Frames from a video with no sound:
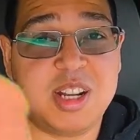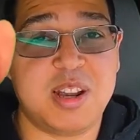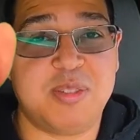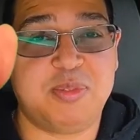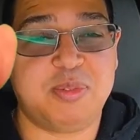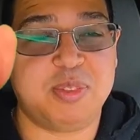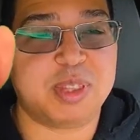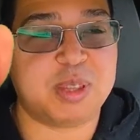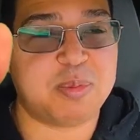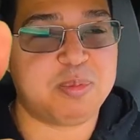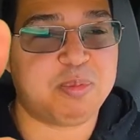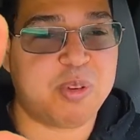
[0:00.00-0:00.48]

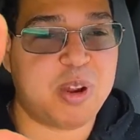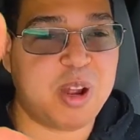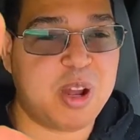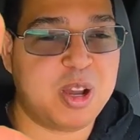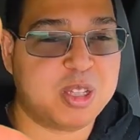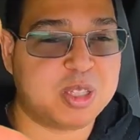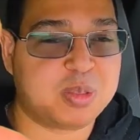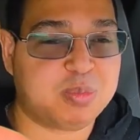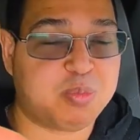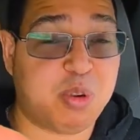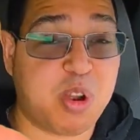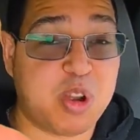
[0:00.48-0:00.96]
off with the
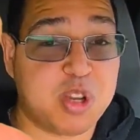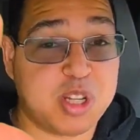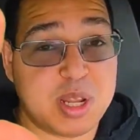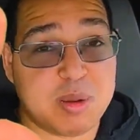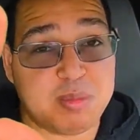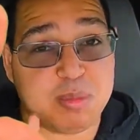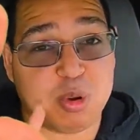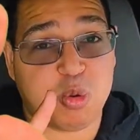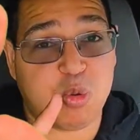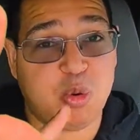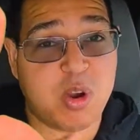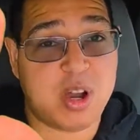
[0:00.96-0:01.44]
pros. Pro
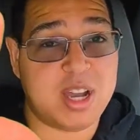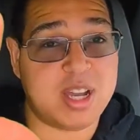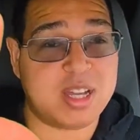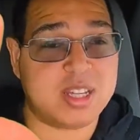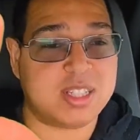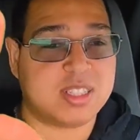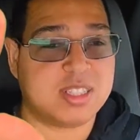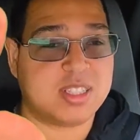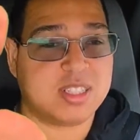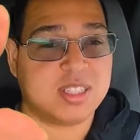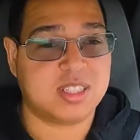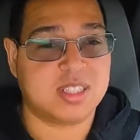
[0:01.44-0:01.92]
number
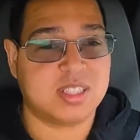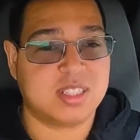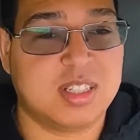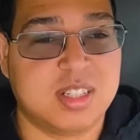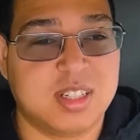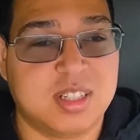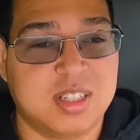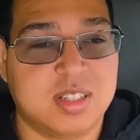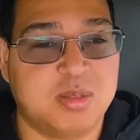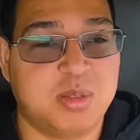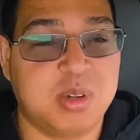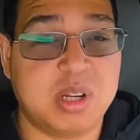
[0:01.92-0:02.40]
1,
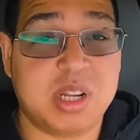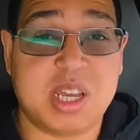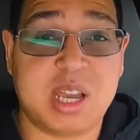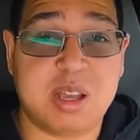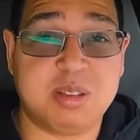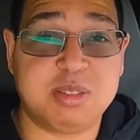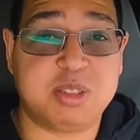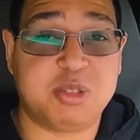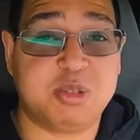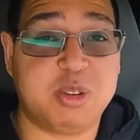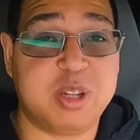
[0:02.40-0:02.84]
when it comes to